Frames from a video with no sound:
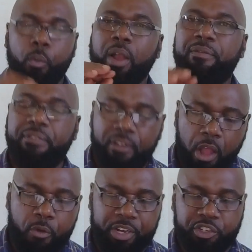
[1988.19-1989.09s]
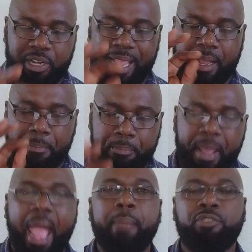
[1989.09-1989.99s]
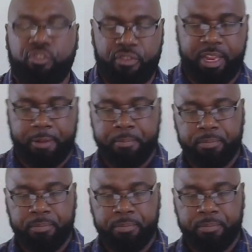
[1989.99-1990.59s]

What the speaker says: will flourish like a palm tree.